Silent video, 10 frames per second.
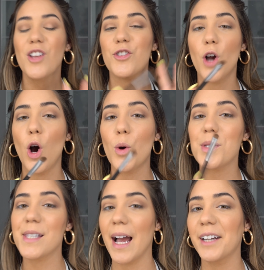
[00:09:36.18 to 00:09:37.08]
So,
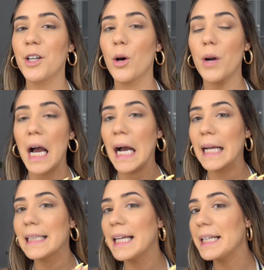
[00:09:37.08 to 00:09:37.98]
side note,
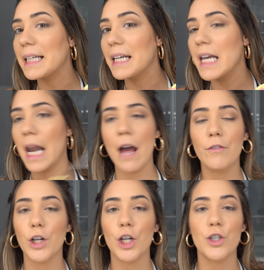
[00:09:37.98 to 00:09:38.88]
I like
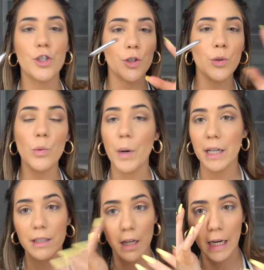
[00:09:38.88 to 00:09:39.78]
never do
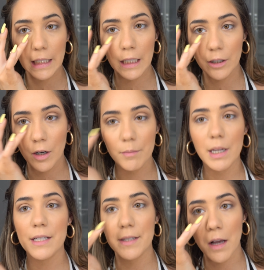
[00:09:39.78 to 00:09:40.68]
winged eyeliner on
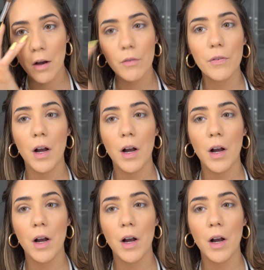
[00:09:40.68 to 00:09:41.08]
myself.